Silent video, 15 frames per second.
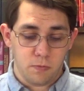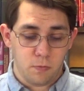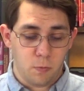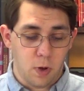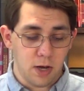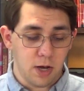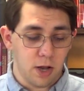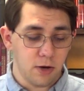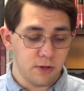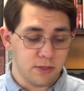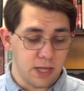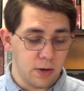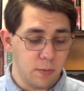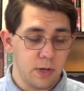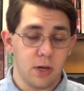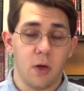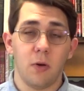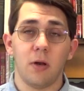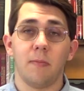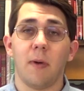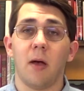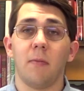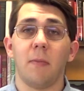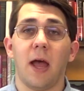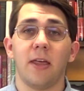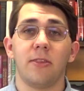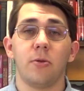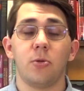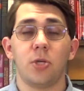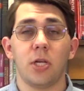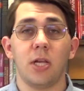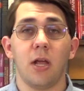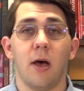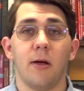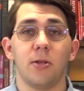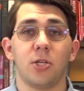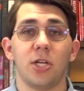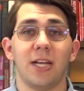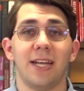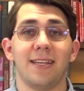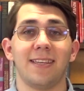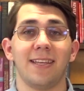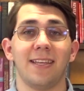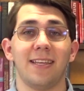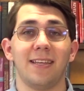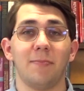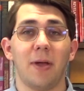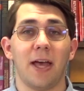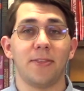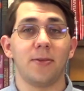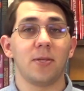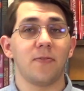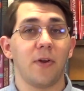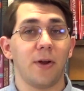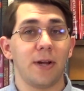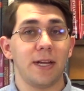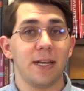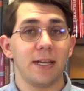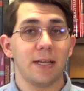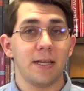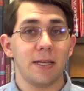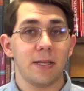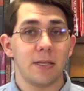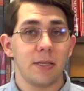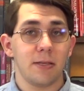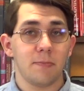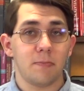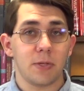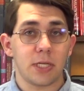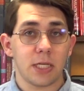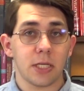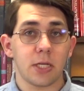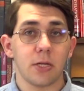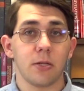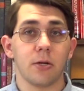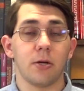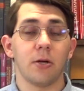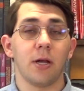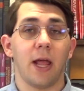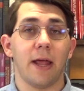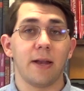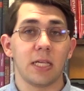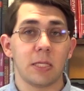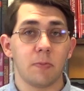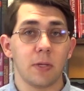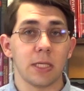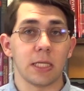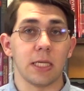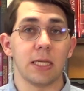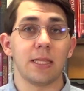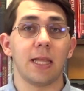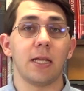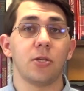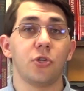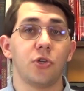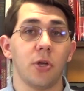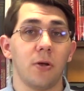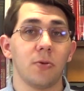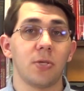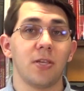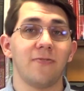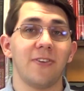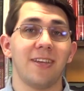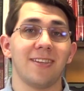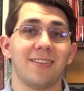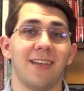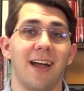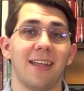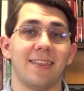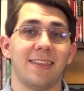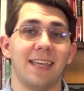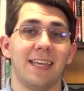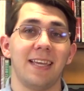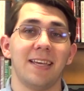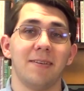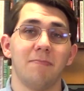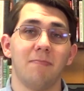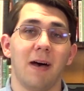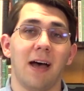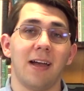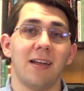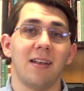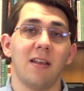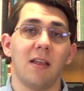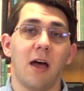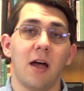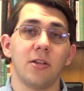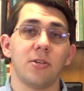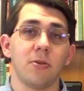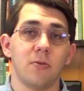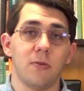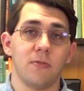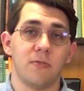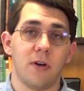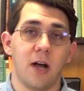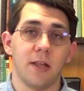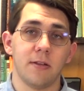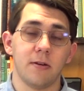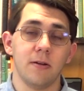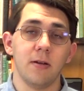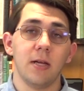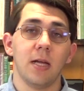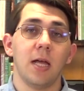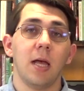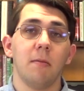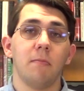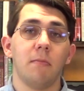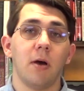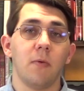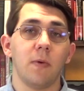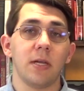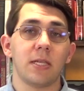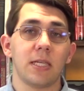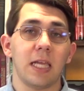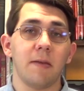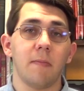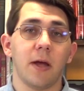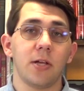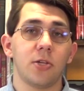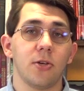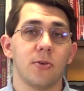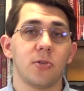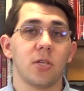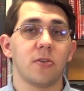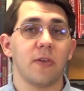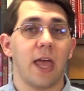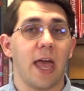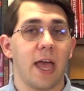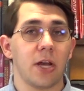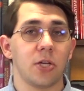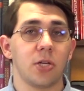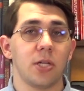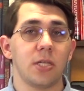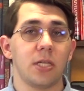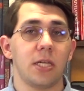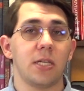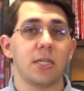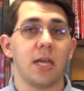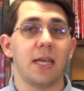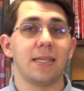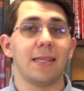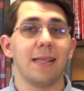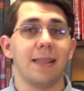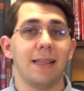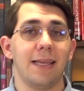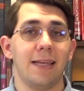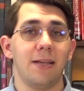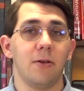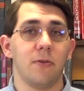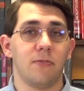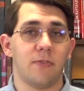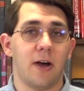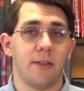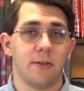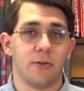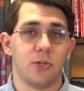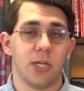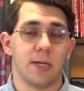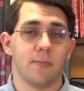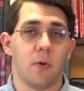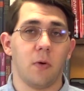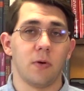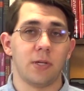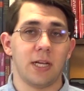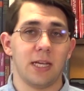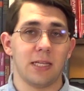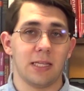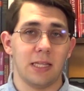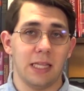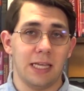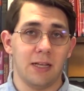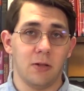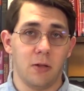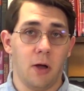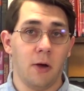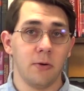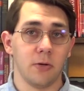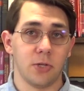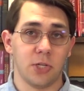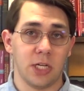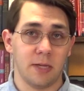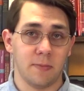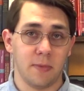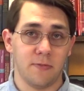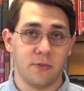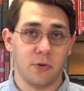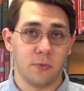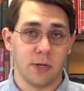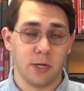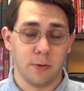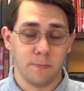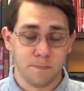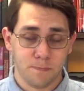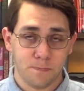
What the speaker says: one other thing we noted about Matthew's genealogy is that Matthew's very particular and explicit that Joseph is not the biological father, but we see by Joseph's actions he takes legal fathership, or takes legal ownership, if you will,